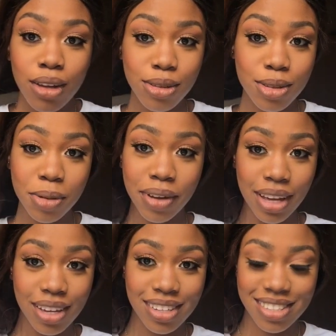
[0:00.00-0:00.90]
Sorry,
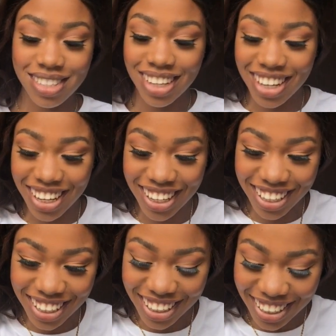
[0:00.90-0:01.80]
Ahis.
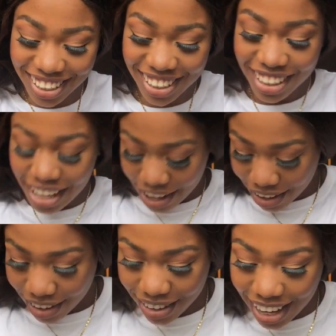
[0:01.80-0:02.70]

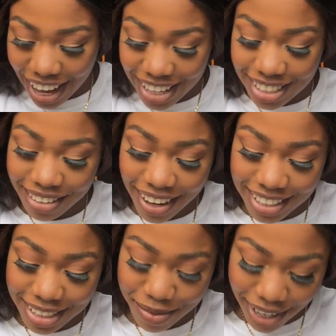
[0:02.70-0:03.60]
Oh guys, I've
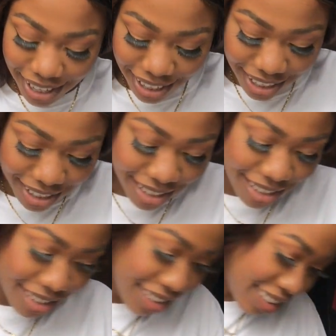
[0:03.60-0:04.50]
actually met Ahis.
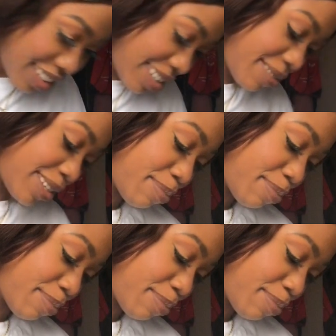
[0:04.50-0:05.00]
He's such a lovely